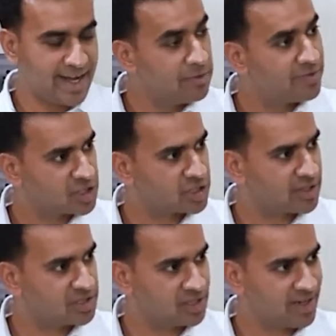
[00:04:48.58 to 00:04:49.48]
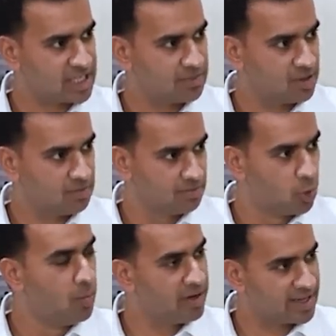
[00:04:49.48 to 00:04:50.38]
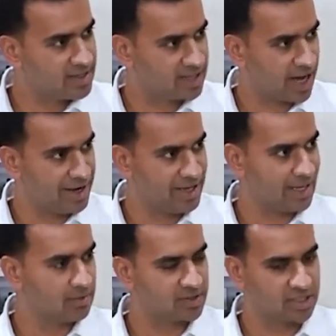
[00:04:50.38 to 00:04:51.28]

infrastructure has been booming in Thane ever